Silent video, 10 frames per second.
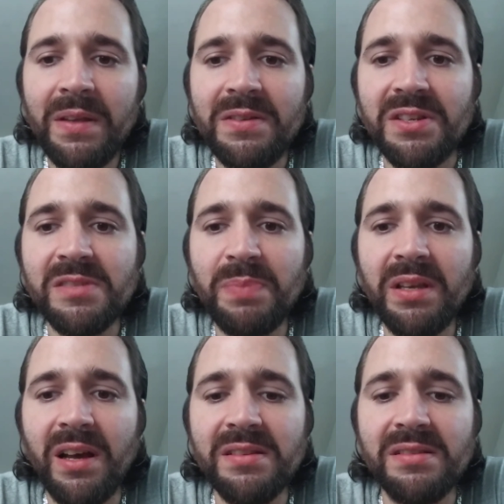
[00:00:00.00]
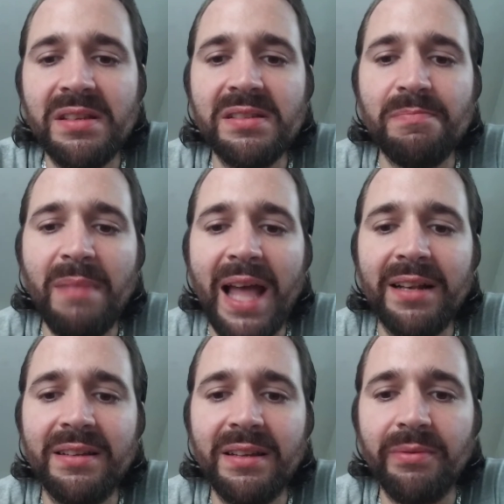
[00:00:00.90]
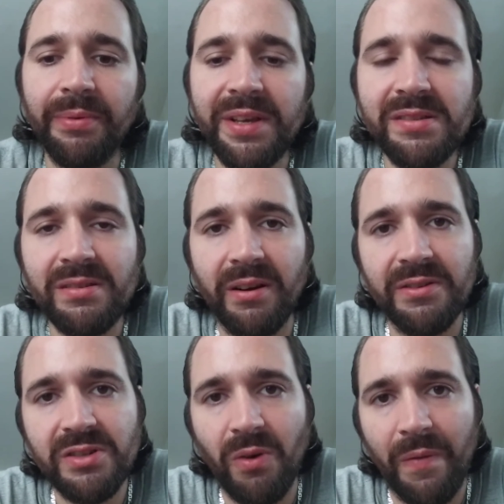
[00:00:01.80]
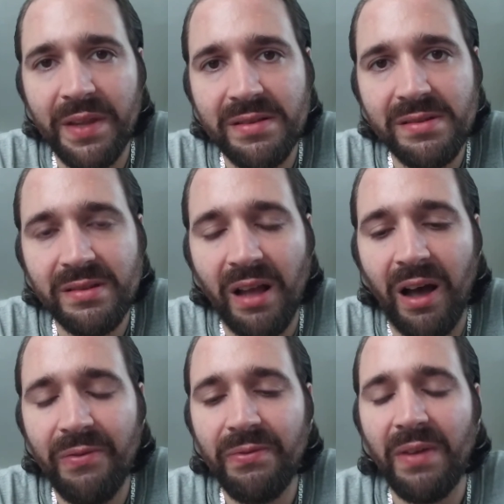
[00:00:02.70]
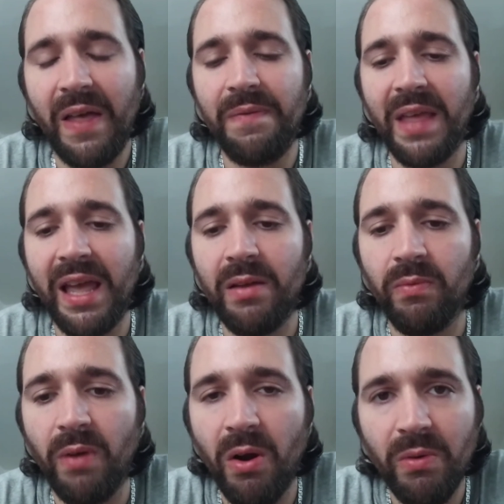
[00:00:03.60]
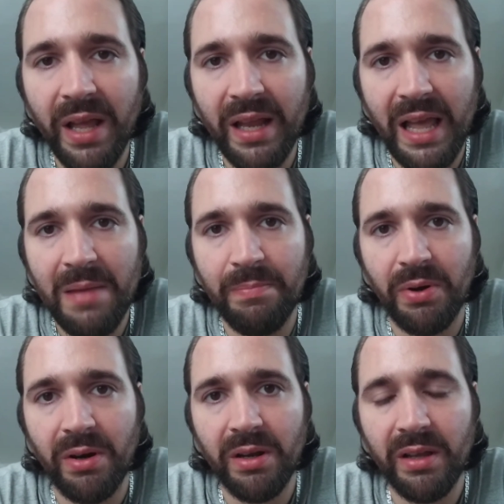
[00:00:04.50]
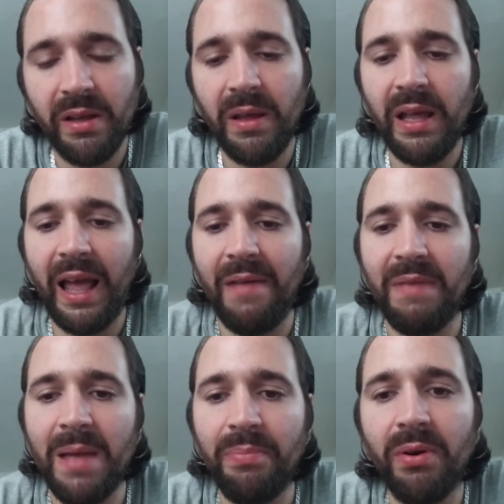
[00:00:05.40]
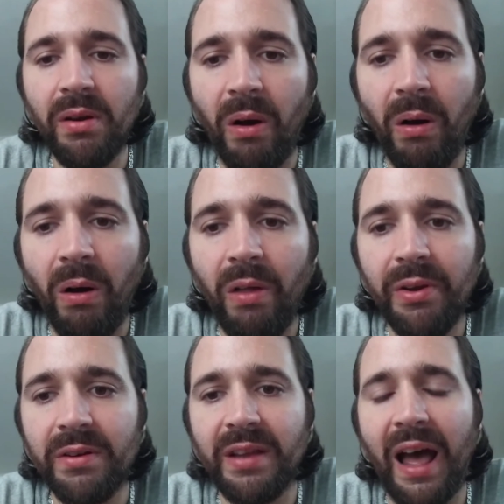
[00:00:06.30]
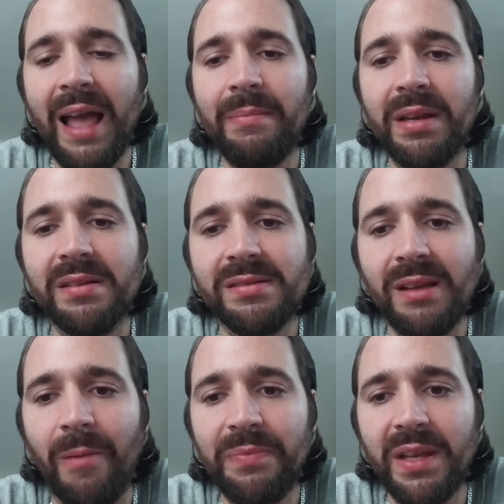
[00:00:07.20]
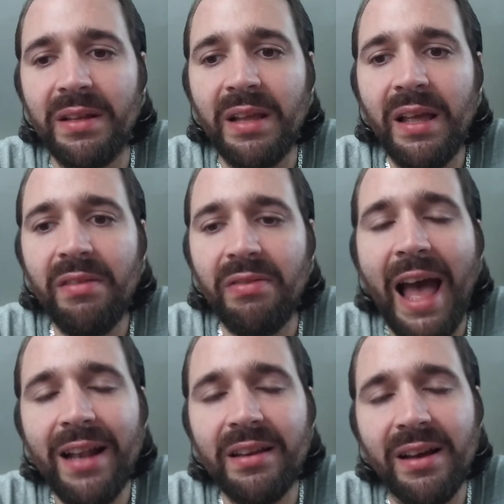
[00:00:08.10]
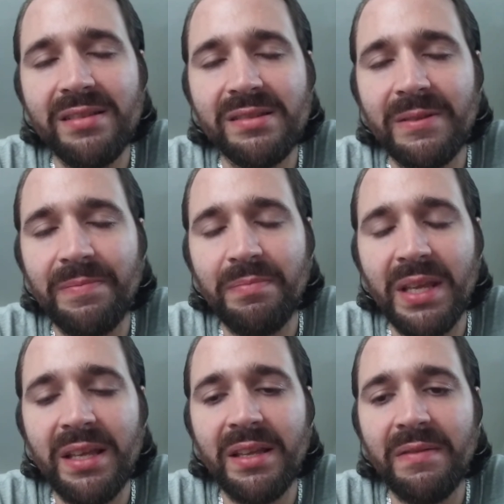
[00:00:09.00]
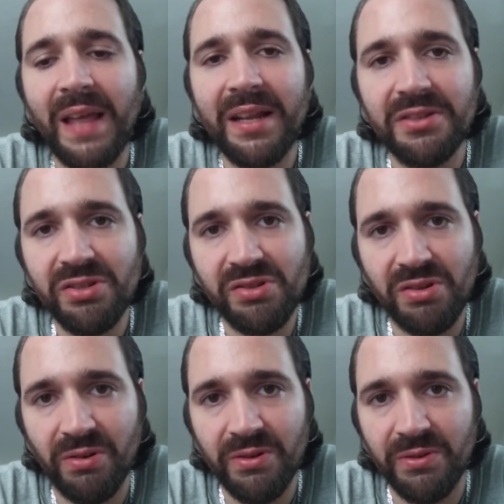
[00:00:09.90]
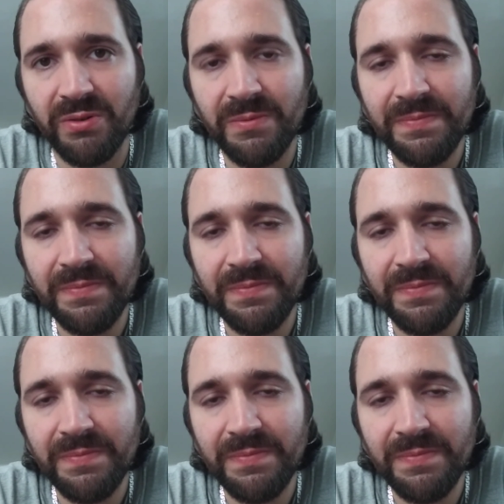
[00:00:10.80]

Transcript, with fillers: just because these men did research on this stuff and they wrote in a book and they put all their time into something, that doesn't mean that it's true.